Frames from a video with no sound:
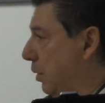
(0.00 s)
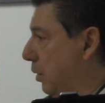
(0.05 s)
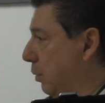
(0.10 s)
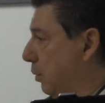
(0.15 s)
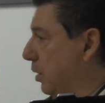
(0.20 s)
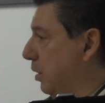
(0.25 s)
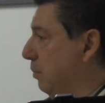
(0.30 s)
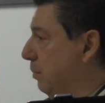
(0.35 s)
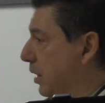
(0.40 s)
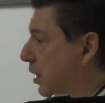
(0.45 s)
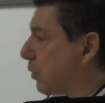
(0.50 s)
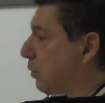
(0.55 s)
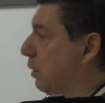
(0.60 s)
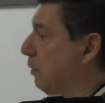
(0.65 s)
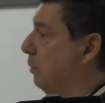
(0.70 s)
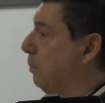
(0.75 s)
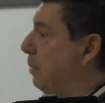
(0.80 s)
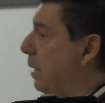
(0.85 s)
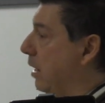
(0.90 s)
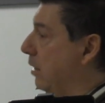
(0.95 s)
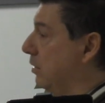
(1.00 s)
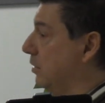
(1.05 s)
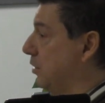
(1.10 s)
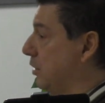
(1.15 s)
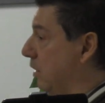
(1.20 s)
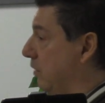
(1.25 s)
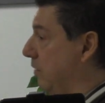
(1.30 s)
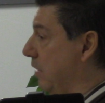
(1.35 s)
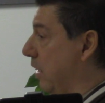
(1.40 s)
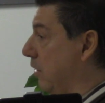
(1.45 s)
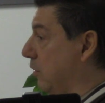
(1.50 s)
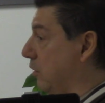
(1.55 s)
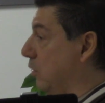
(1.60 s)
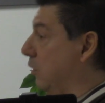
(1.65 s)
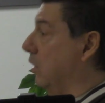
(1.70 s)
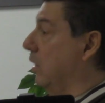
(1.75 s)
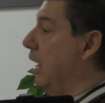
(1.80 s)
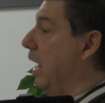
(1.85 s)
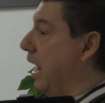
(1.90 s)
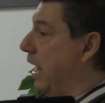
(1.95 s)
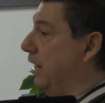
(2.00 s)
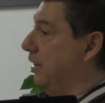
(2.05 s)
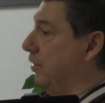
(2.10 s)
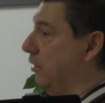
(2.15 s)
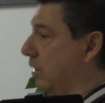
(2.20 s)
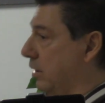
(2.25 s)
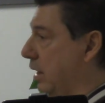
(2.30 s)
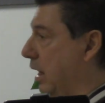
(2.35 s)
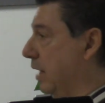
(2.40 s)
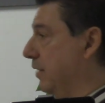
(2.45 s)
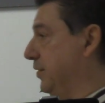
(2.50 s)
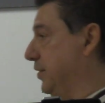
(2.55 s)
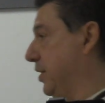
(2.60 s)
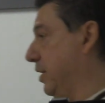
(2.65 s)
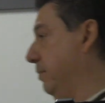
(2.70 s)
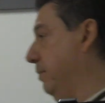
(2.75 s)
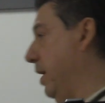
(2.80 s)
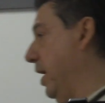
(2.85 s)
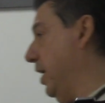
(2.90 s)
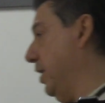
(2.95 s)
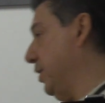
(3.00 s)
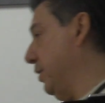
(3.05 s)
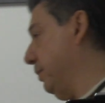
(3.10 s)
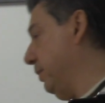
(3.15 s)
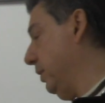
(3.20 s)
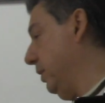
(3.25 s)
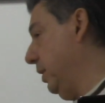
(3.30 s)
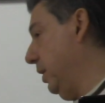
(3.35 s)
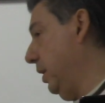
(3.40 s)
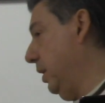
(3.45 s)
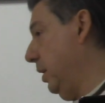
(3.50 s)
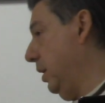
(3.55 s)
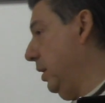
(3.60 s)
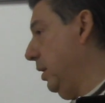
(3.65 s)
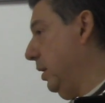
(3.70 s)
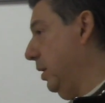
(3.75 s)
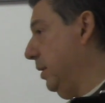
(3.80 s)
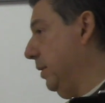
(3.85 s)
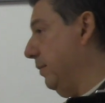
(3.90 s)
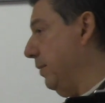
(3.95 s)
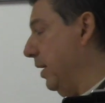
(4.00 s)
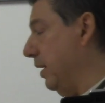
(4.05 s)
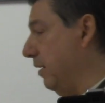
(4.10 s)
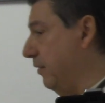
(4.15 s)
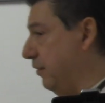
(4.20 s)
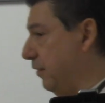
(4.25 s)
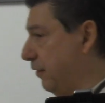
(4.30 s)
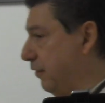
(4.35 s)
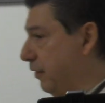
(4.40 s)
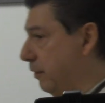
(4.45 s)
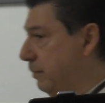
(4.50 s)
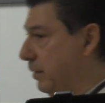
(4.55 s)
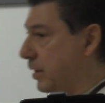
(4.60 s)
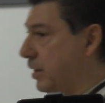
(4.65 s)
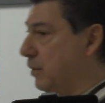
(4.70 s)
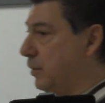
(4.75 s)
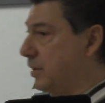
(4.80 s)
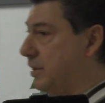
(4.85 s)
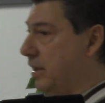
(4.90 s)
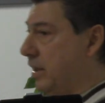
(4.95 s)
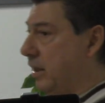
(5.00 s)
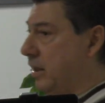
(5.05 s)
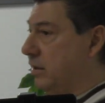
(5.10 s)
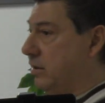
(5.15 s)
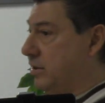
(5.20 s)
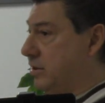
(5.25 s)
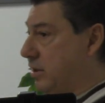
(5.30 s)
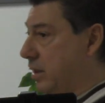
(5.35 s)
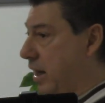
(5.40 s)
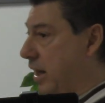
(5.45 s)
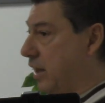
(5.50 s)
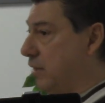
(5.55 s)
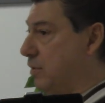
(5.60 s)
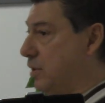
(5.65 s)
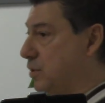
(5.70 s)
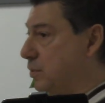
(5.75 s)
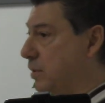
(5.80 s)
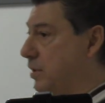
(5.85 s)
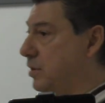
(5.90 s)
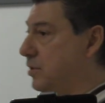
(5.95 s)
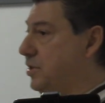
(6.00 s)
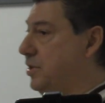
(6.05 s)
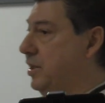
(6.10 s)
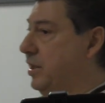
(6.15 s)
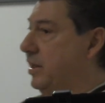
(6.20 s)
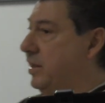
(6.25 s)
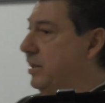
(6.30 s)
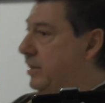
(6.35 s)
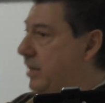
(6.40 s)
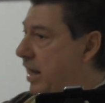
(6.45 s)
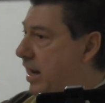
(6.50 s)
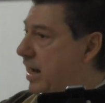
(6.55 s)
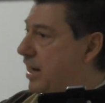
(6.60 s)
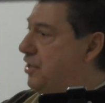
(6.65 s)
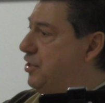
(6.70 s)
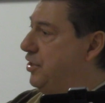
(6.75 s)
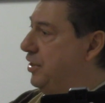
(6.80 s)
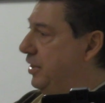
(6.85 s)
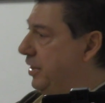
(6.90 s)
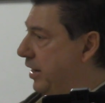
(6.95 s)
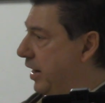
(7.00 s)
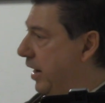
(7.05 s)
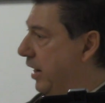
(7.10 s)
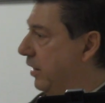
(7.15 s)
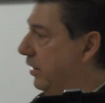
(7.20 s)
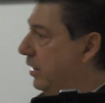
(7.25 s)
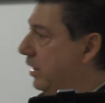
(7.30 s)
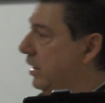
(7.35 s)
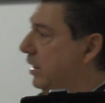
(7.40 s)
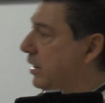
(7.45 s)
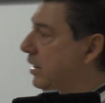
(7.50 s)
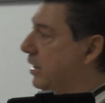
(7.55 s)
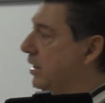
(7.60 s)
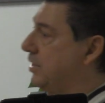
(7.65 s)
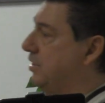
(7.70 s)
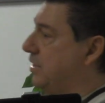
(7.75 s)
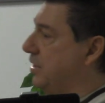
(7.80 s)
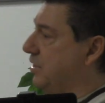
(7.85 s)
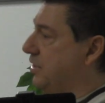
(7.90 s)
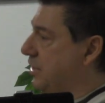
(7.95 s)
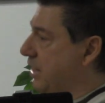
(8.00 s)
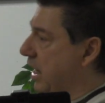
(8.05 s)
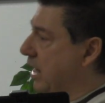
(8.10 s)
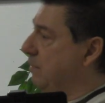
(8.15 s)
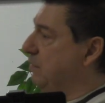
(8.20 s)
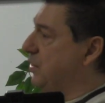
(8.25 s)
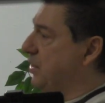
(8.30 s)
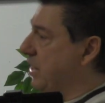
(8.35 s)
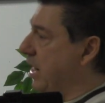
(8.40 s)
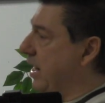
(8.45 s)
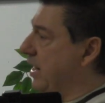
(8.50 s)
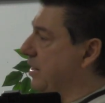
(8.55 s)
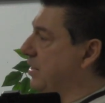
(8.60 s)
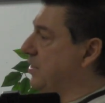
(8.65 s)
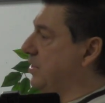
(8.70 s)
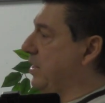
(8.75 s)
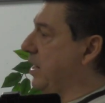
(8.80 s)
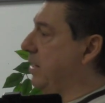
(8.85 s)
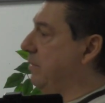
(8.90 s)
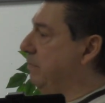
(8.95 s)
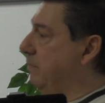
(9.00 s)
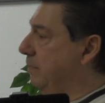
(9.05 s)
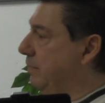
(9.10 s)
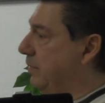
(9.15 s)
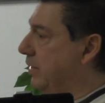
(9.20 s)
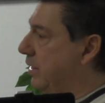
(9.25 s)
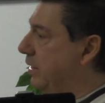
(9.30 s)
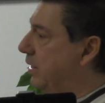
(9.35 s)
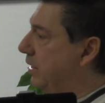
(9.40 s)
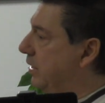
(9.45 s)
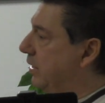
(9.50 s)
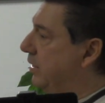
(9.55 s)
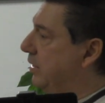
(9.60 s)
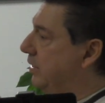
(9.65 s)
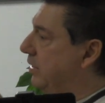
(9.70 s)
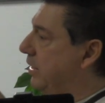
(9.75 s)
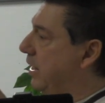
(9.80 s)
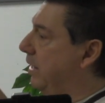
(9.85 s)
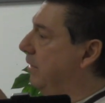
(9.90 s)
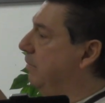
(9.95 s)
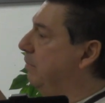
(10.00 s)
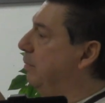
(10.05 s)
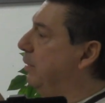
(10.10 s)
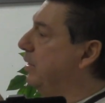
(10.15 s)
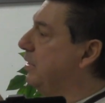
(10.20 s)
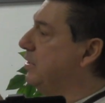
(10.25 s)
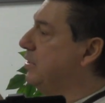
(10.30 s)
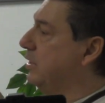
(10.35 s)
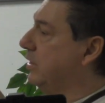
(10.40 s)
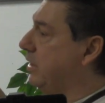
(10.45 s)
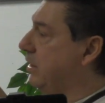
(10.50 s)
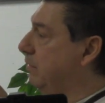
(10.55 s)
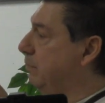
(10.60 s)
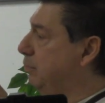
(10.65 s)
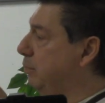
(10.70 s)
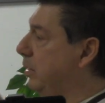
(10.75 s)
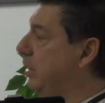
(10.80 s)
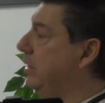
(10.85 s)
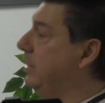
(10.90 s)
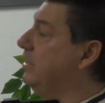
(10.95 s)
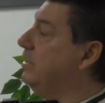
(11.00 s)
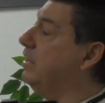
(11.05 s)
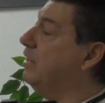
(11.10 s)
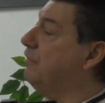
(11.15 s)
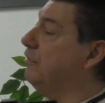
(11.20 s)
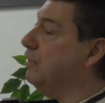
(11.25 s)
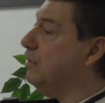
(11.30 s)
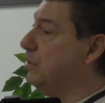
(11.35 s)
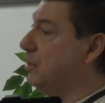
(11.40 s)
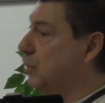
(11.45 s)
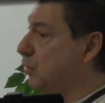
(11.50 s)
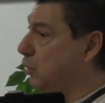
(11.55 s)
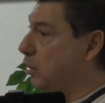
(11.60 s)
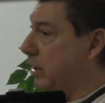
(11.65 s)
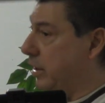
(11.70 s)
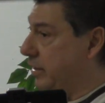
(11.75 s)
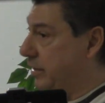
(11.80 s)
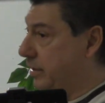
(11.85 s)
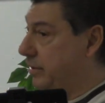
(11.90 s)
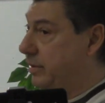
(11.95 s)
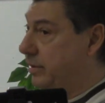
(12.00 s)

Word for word: we admitted we were powerless over alcohol and our lives are unmanageable. And if you're familiar with the English language, when you see a dash in there, it's the same sentence, that, that but it's a completely different thought.